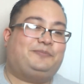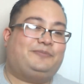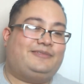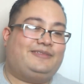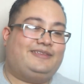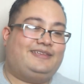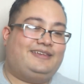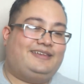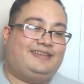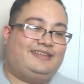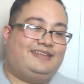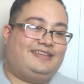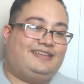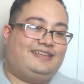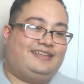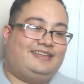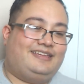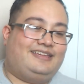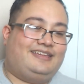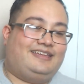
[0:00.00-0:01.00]

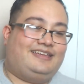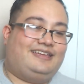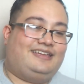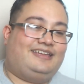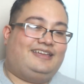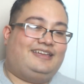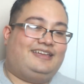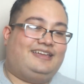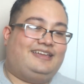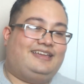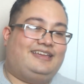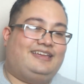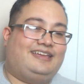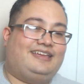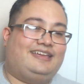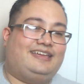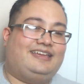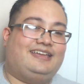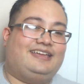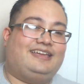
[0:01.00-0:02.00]

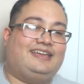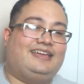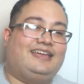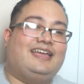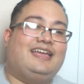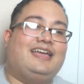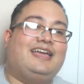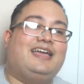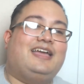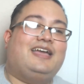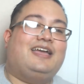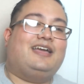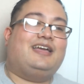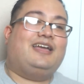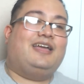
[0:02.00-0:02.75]
(no one is talking)